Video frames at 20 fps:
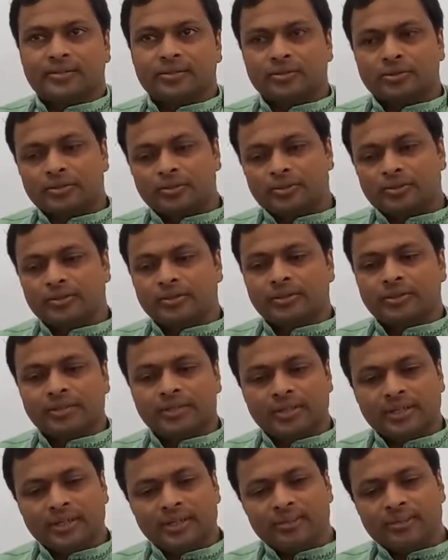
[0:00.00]
So
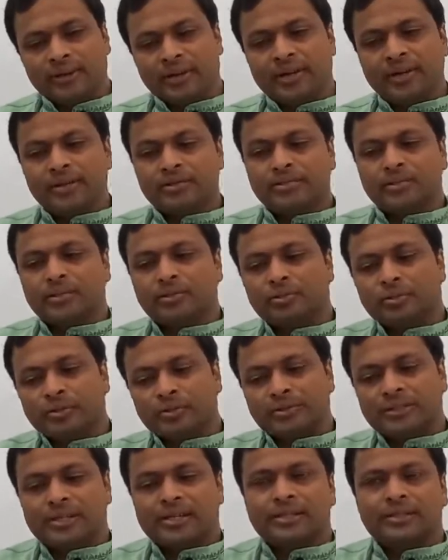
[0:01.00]
in precursor to a
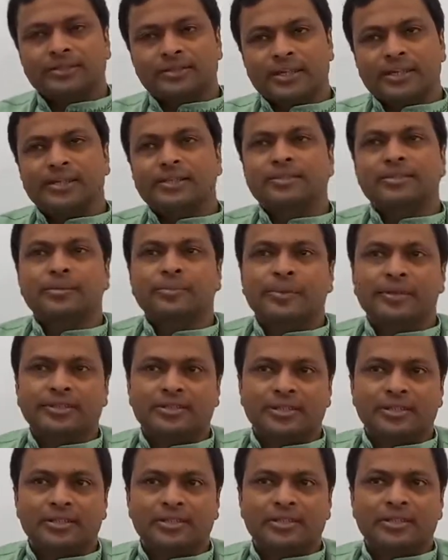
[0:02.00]
cell is a
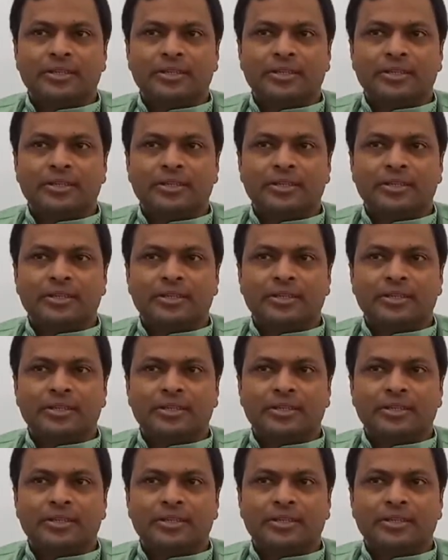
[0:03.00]
basic